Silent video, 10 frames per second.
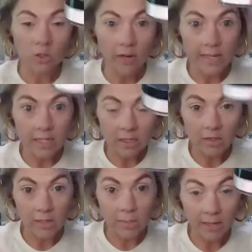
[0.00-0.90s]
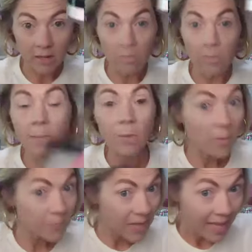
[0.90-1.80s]
Translucent powder. People
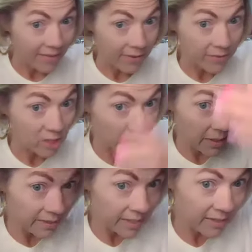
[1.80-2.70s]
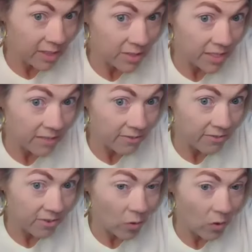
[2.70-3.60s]
have even told me they use it
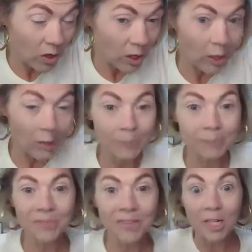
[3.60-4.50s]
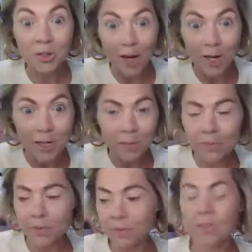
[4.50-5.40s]
for like dry
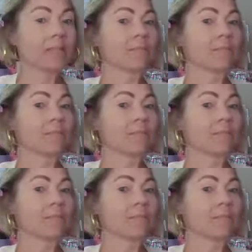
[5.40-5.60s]
shampoo.